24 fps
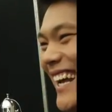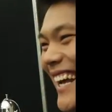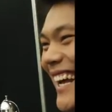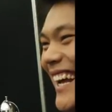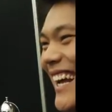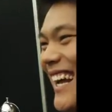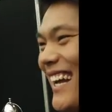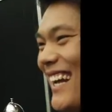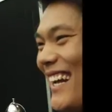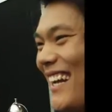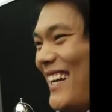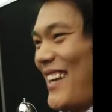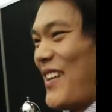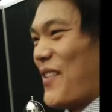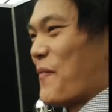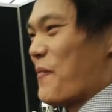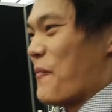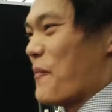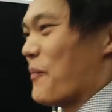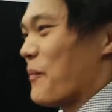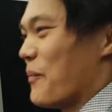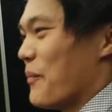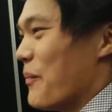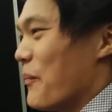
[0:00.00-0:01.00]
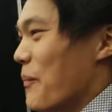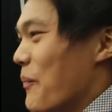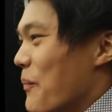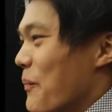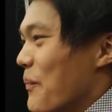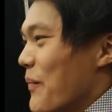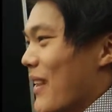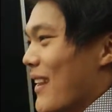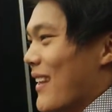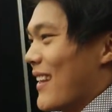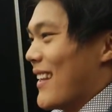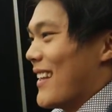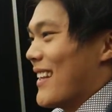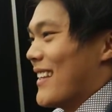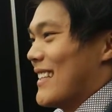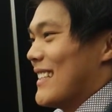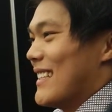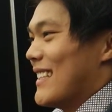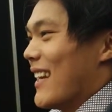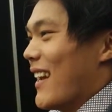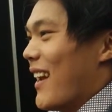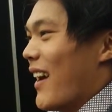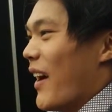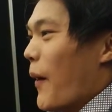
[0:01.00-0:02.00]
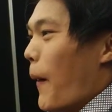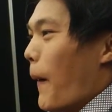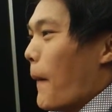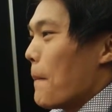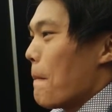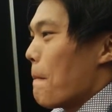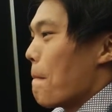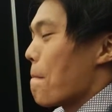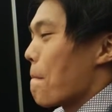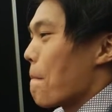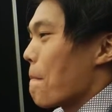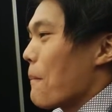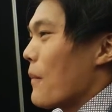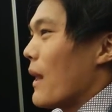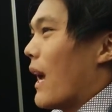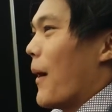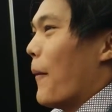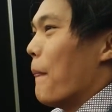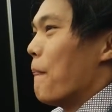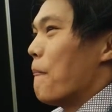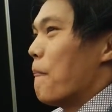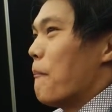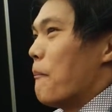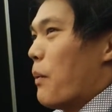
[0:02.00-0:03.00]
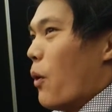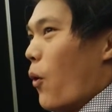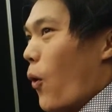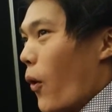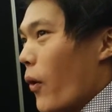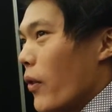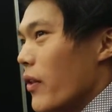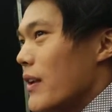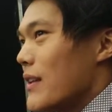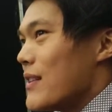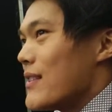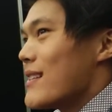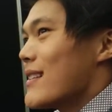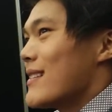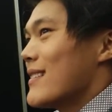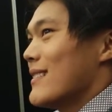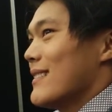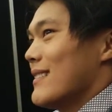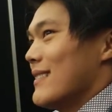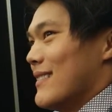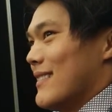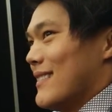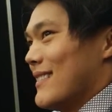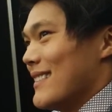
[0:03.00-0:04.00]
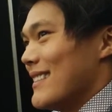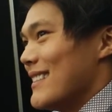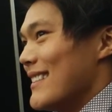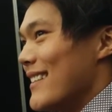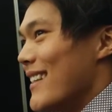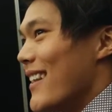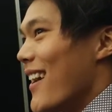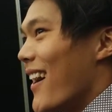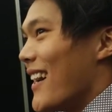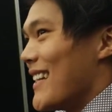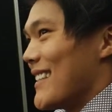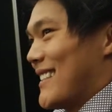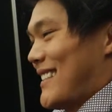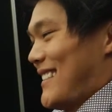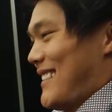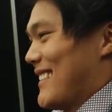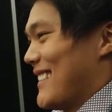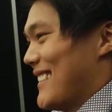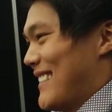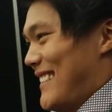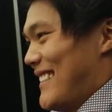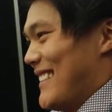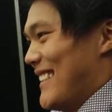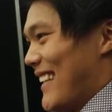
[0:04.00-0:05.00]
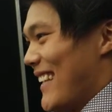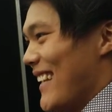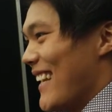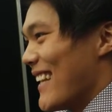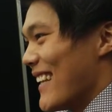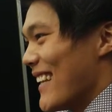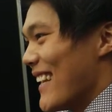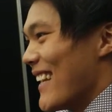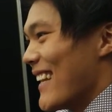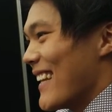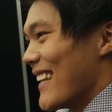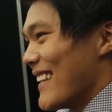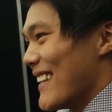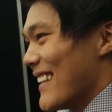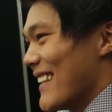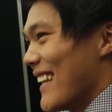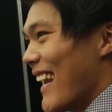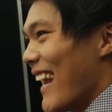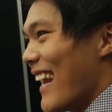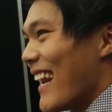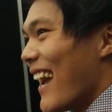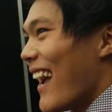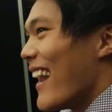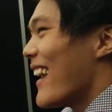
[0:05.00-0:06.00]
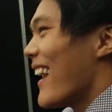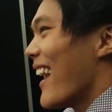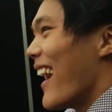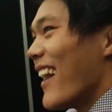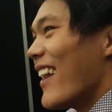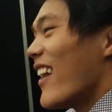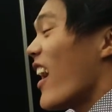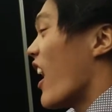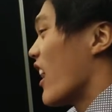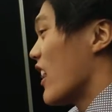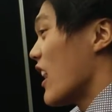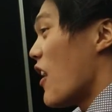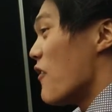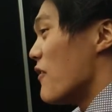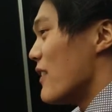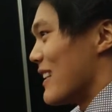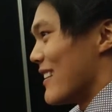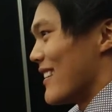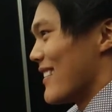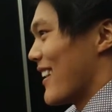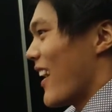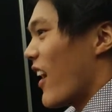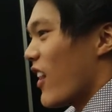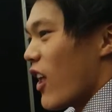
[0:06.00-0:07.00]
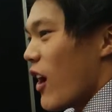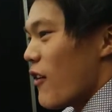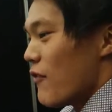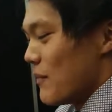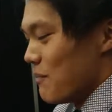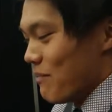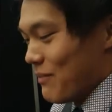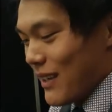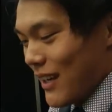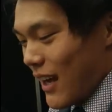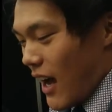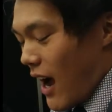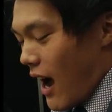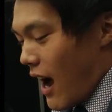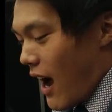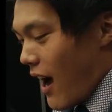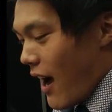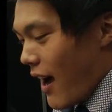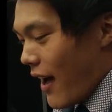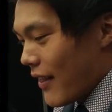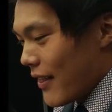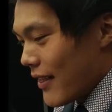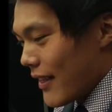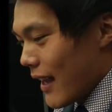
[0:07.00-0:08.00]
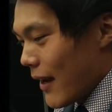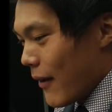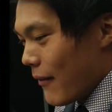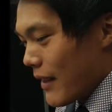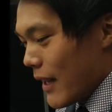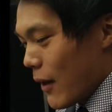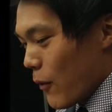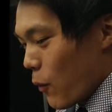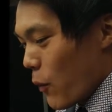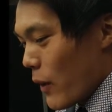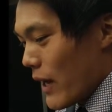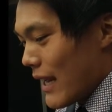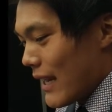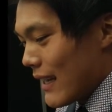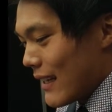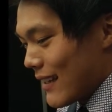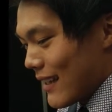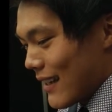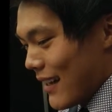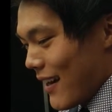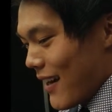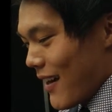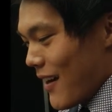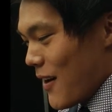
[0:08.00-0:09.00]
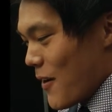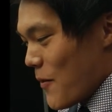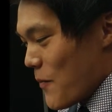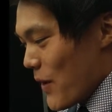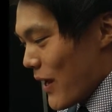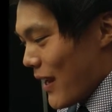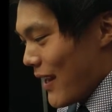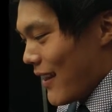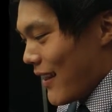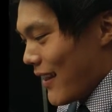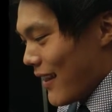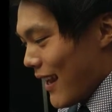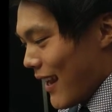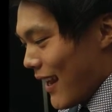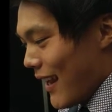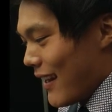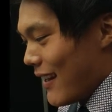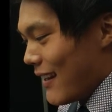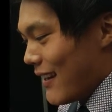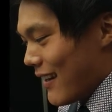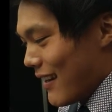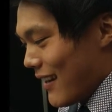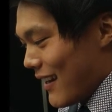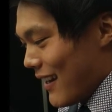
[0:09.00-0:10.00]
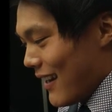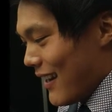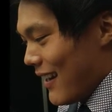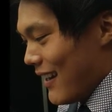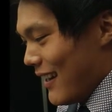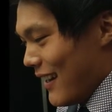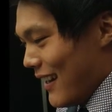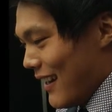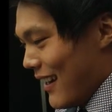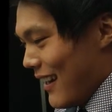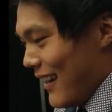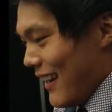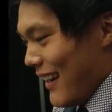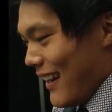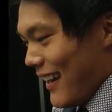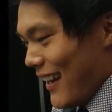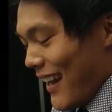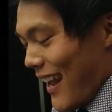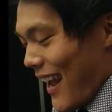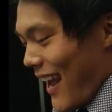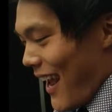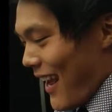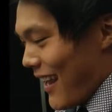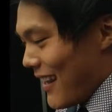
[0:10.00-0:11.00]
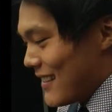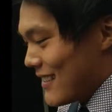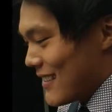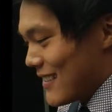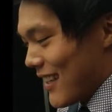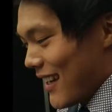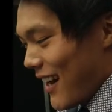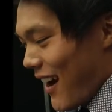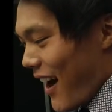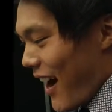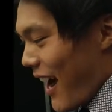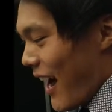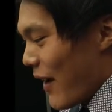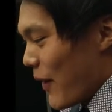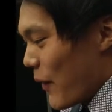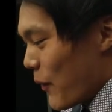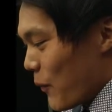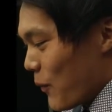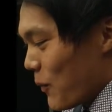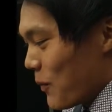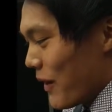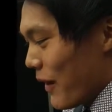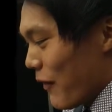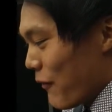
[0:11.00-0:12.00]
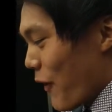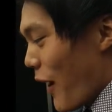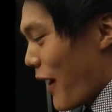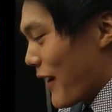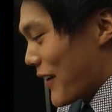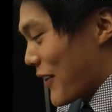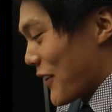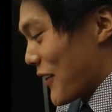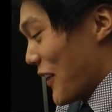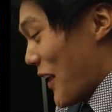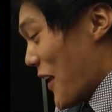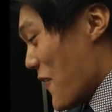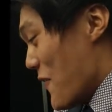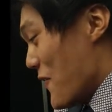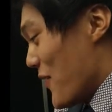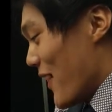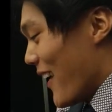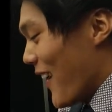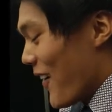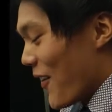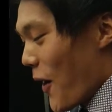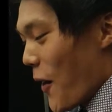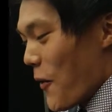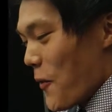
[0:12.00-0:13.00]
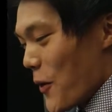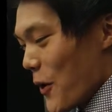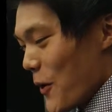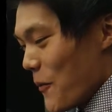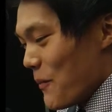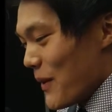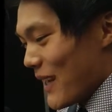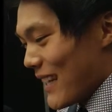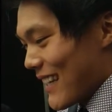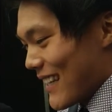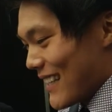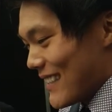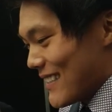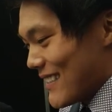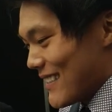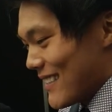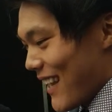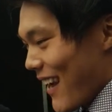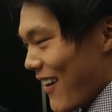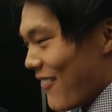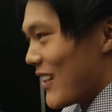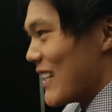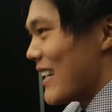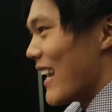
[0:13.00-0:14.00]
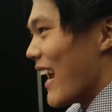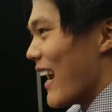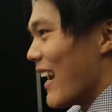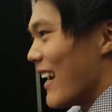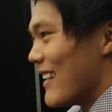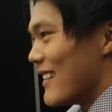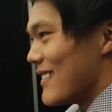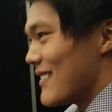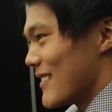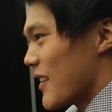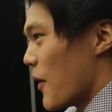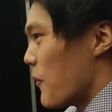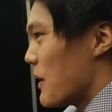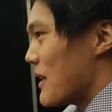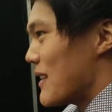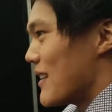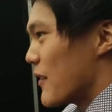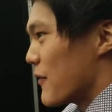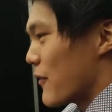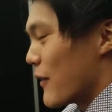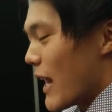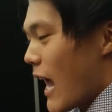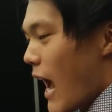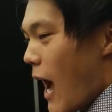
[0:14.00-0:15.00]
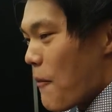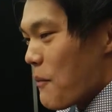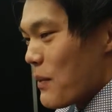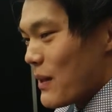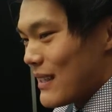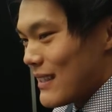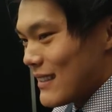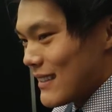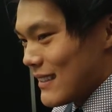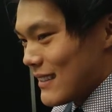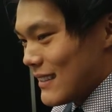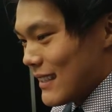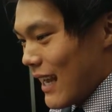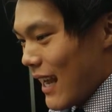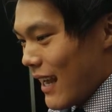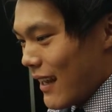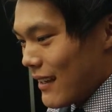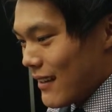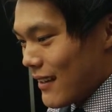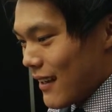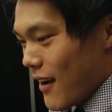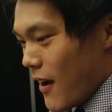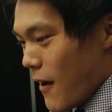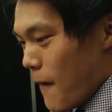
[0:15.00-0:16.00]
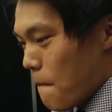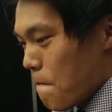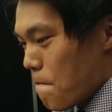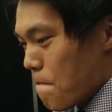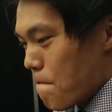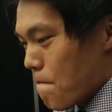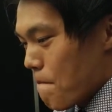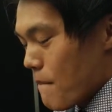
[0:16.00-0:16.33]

Uh, I mean, how does uh, Portland contrast to Melbourne? Portland's nuts. They're, they're, and, and, and, I love it. I love it. Uh, they're, they're weird. Um, and and uh, and I, if I could live there, I would because every day something different happens. And, and um,